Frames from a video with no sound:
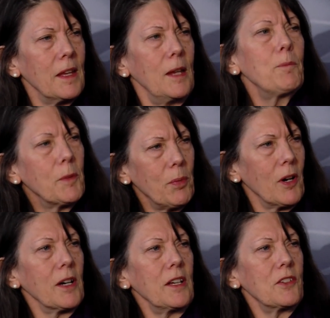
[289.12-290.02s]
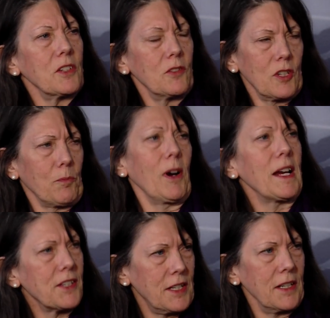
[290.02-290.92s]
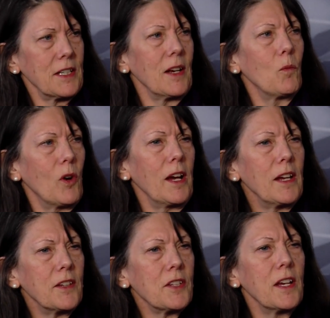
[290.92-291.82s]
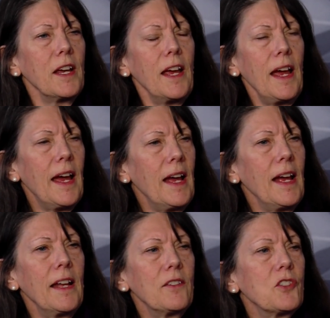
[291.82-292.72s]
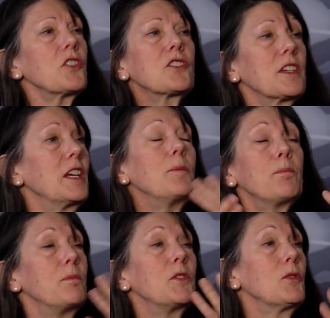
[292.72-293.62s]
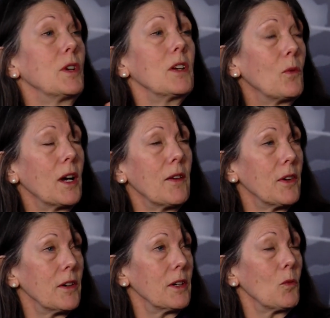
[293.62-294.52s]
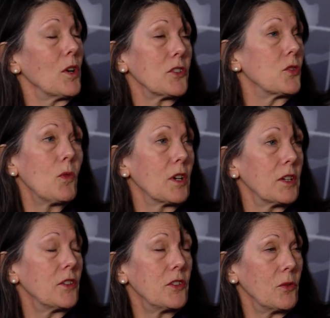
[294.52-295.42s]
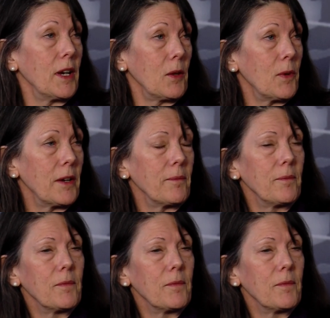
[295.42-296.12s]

keep the parties suppressed in some ways, and just keep doing whatever it was you wanted to do anyway.